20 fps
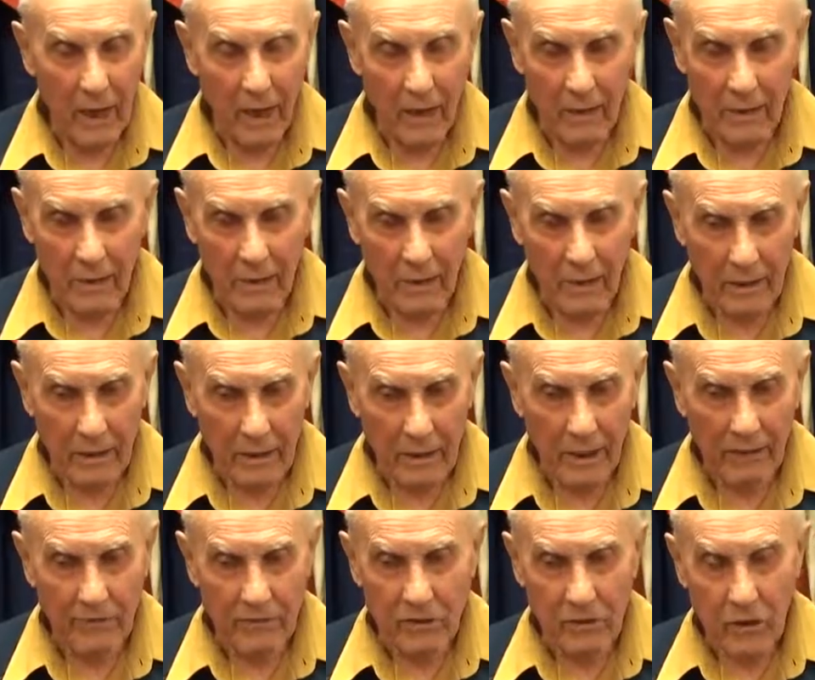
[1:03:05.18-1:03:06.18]
and
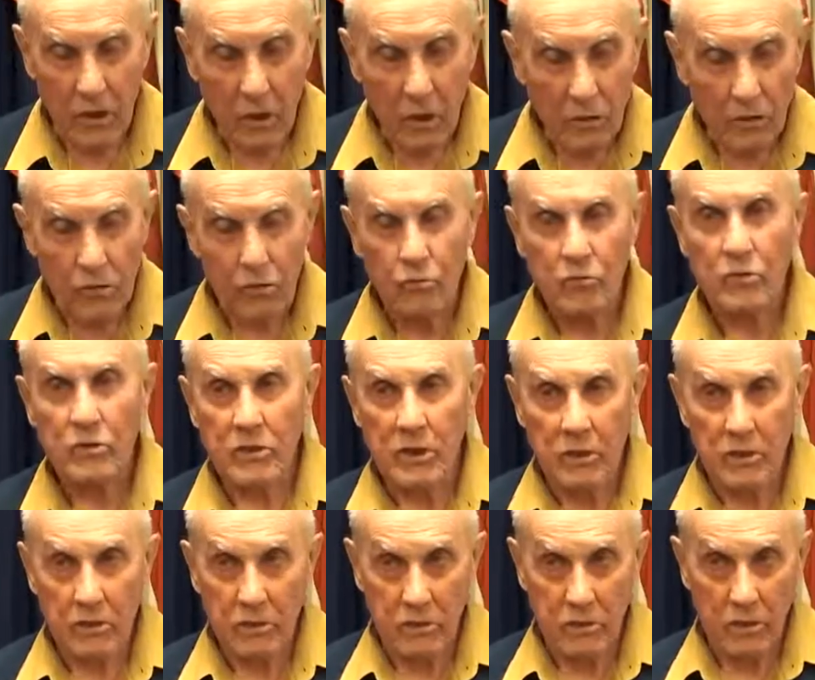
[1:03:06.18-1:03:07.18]
gave us 2
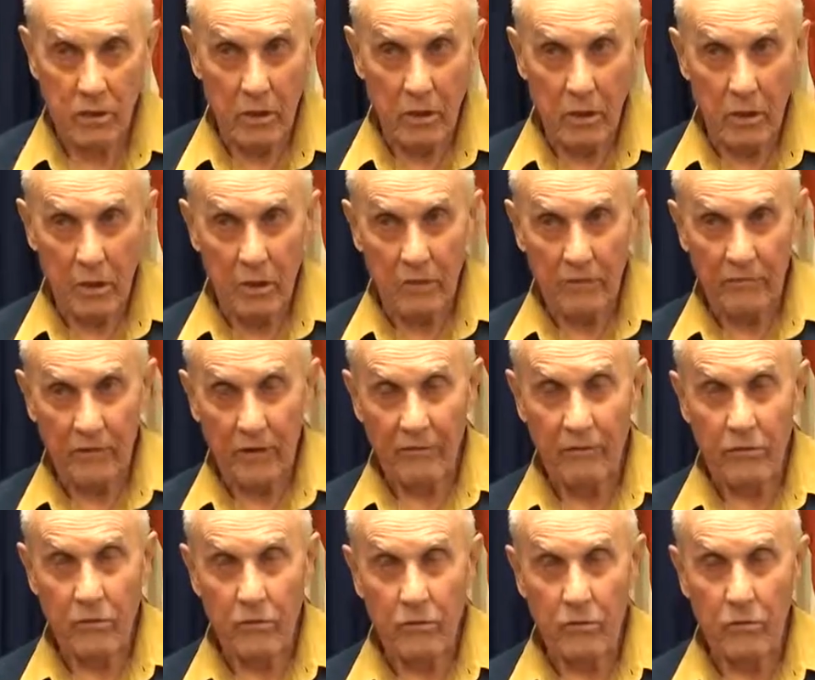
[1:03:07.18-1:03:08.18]
seats for
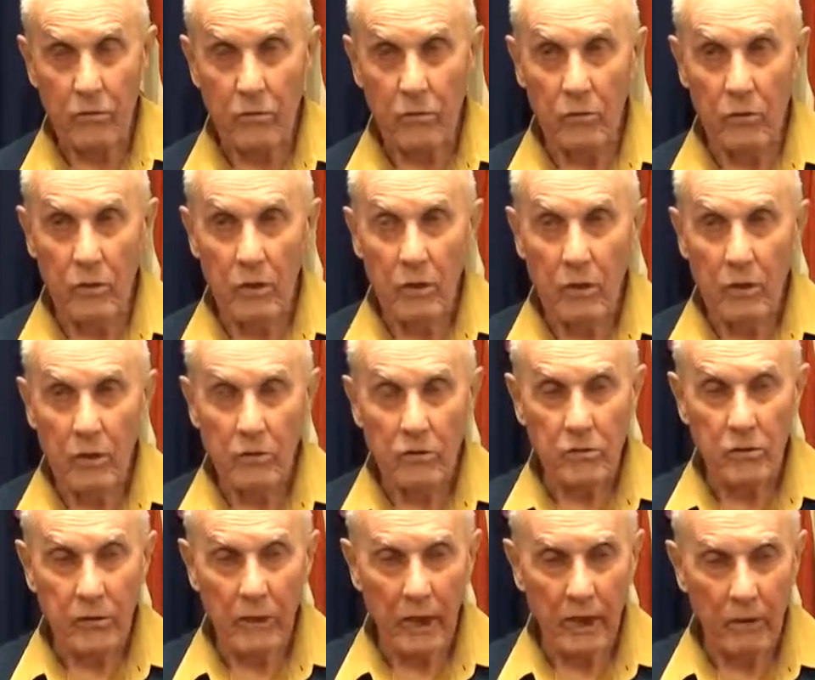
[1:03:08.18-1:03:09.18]
every 2
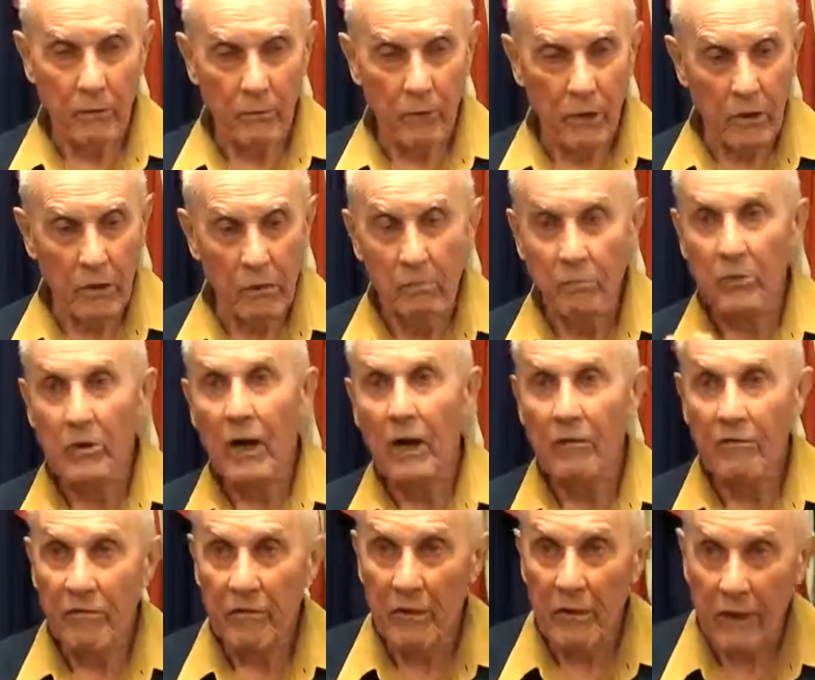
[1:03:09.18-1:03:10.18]
so that we could put
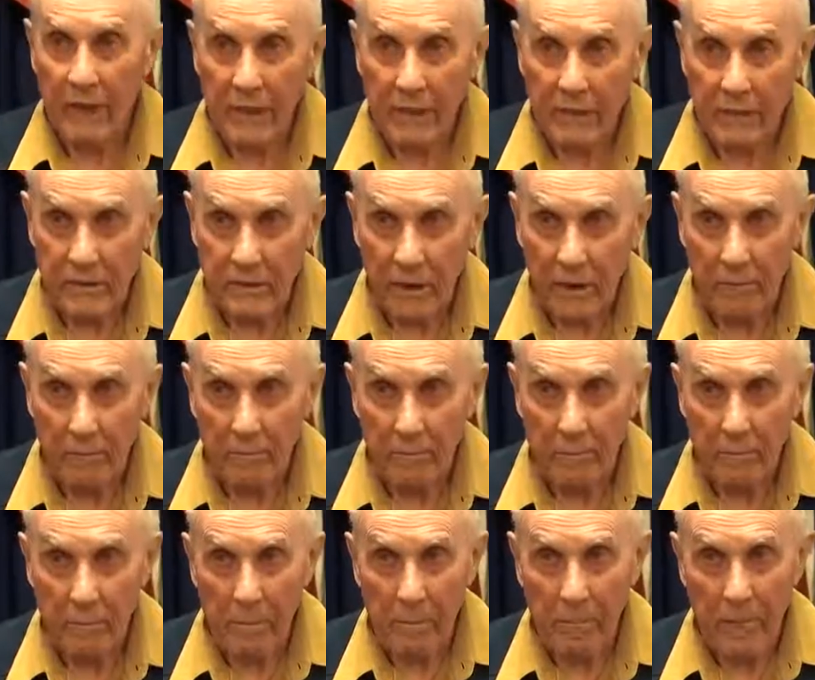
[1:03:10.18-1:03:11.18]
our legs up.
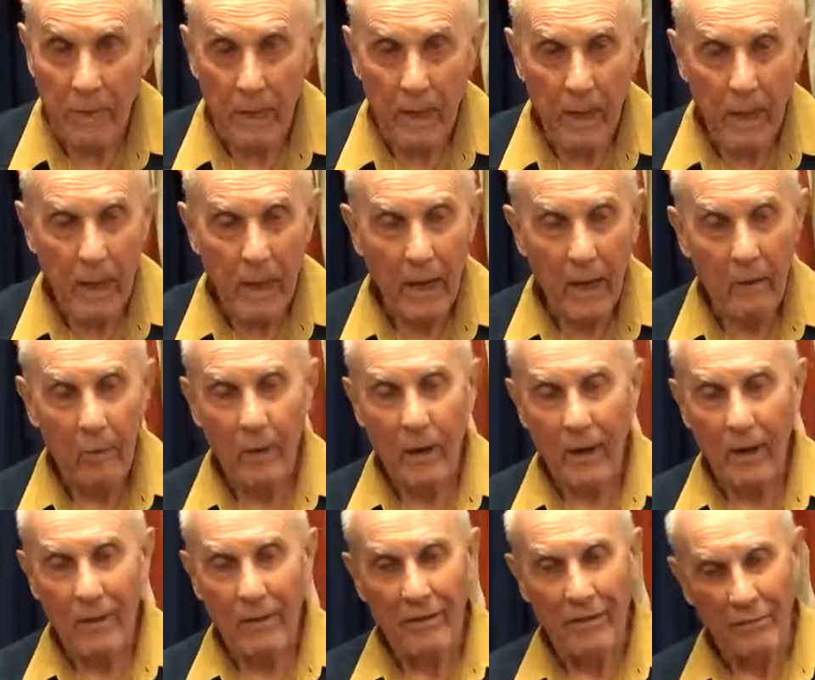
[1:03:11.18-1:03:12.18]

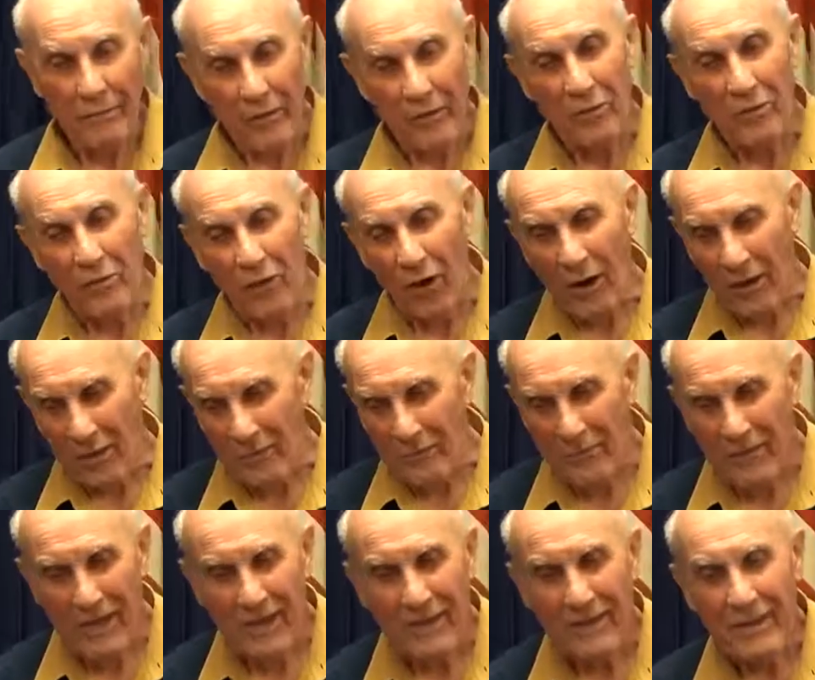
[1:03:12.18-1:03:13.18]
Well, we thought.
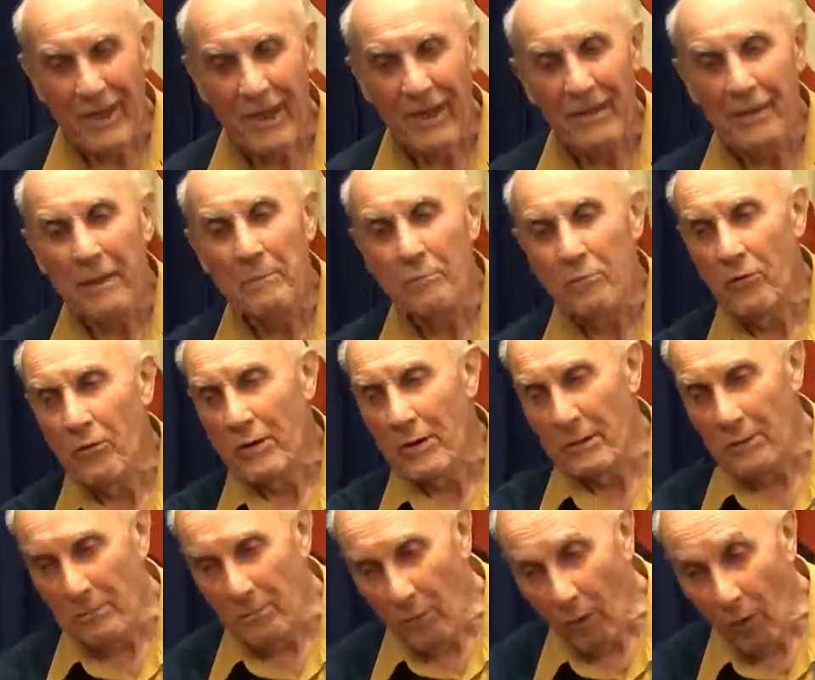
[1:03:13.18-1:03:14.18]
Then they
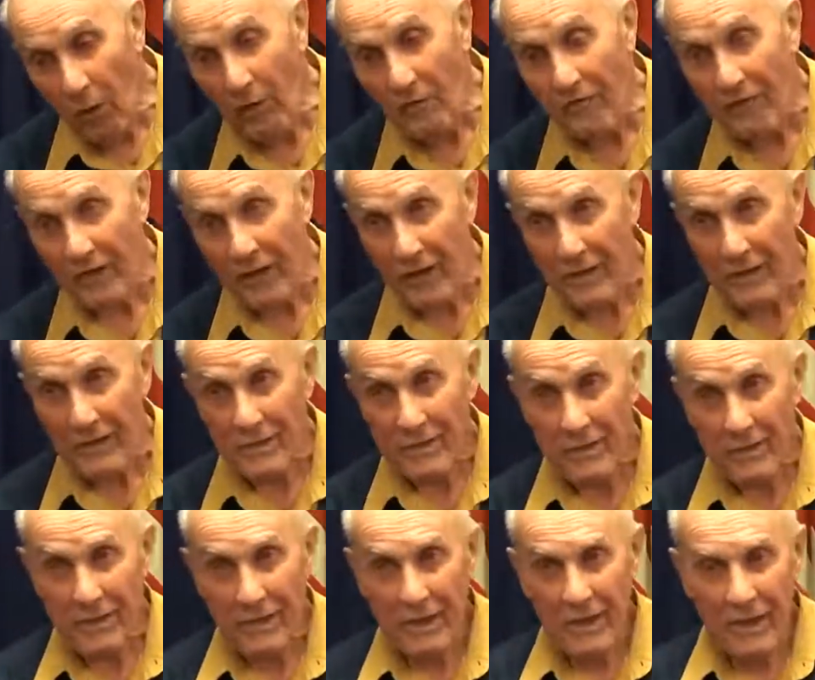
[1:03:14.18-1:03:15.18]
brought in more
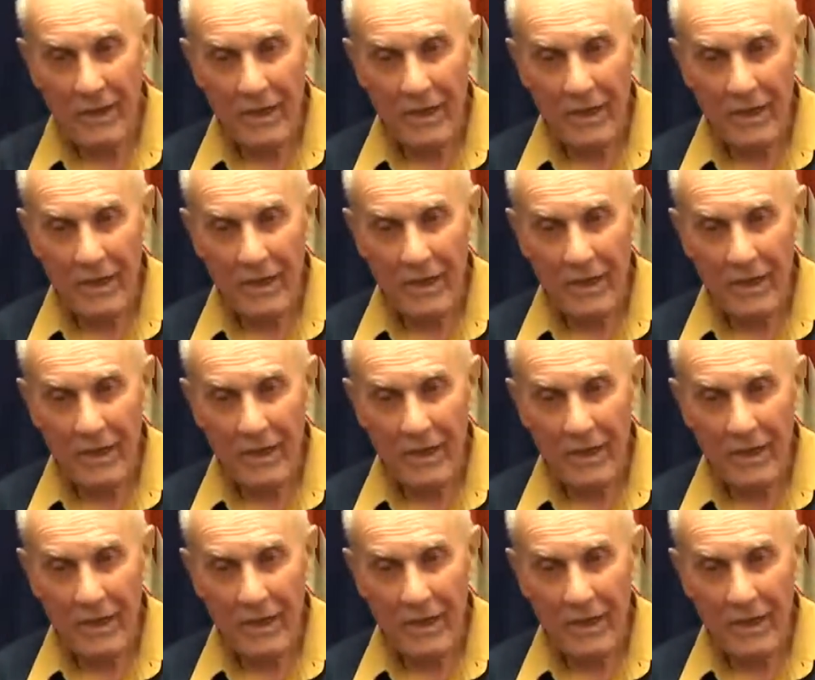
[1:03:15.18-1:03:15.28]
fellas.